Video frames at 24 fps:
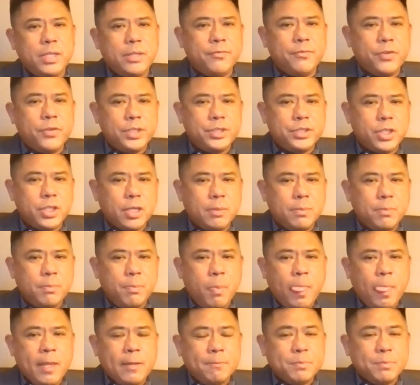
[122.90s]
for a job
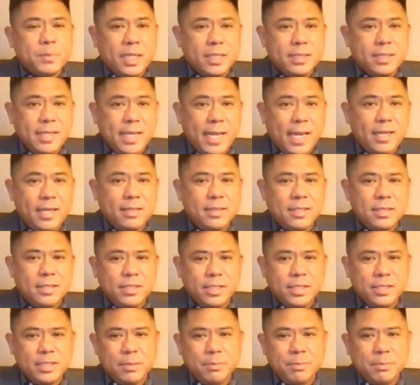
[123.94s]
as Canada just